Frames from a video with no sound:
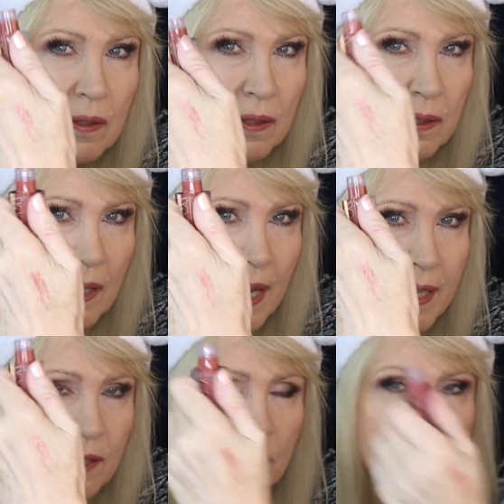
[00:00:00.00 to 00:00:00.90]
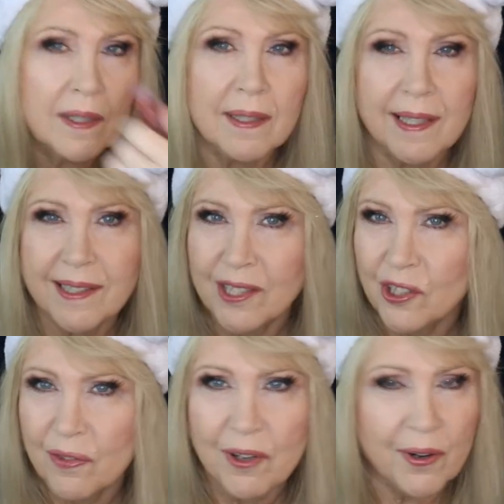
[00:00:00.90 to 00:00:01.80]
light, it's
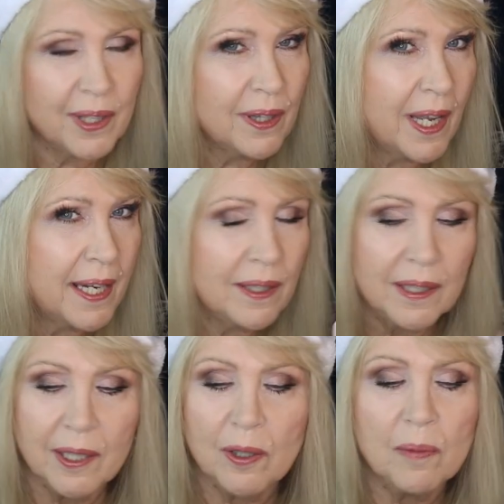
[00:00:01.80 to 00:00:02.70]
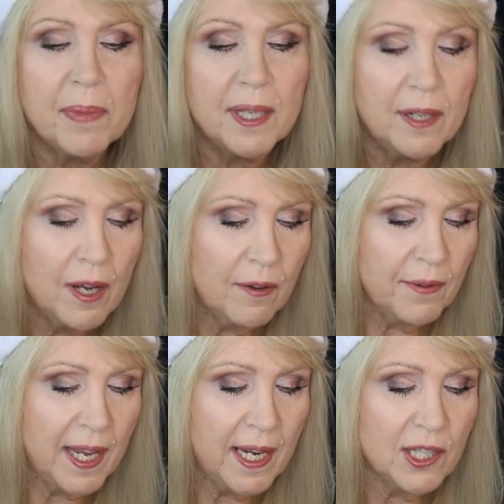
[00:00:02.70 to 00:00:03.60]
just a very light little bit
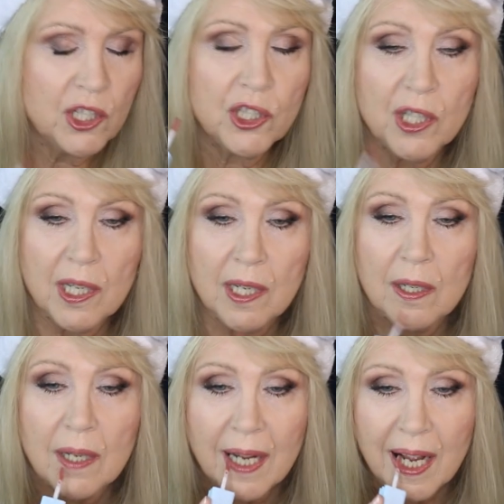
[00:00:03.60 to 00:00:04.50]
of a sheen.